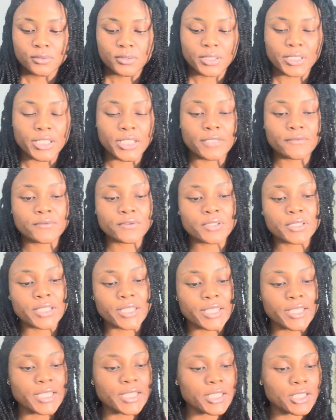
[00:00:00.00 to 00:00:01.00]
even
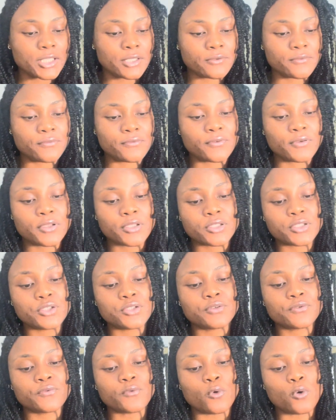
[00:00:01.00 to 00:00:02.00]
if
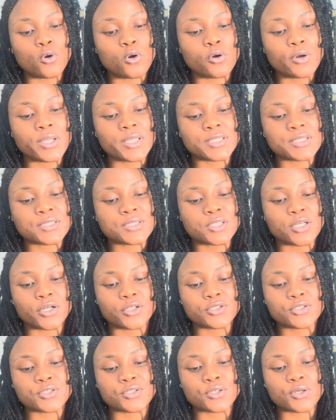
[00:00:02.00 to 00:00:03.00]
you've always
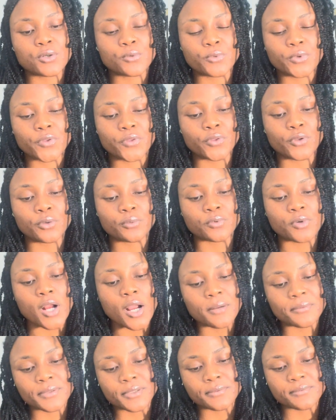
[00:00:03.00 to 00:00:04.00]
done so with no
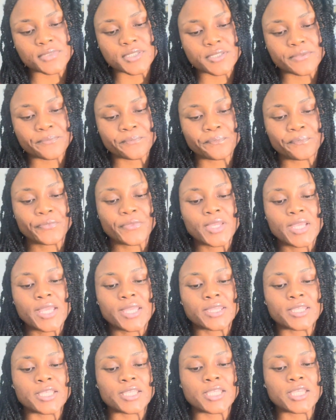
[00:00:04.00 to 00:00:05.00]
problems.
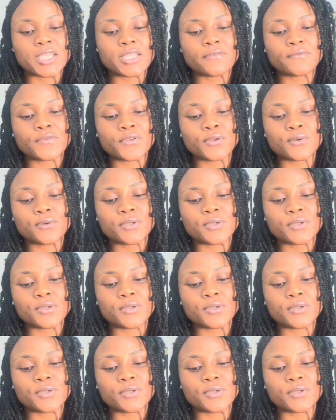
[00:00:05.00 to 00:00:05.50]
They give you